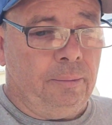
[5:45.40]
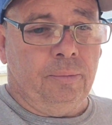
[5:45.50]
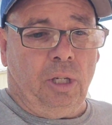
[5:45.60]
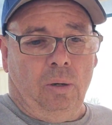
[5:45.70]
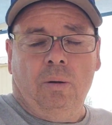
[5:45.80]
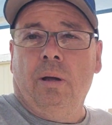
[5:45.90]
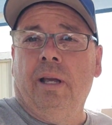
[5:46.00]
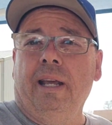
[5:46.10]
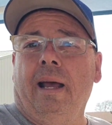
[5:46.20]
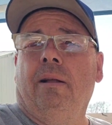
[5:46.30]
So
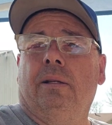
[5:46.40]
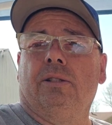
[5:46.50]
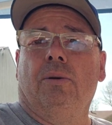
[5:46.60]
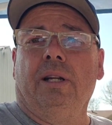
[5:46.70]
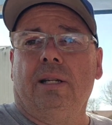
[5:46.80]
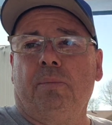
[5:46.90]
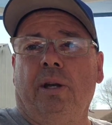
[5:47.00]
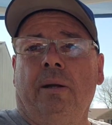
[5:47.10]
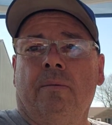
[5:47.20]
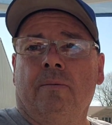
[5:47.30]
yeah, let's go ahead and get this put in.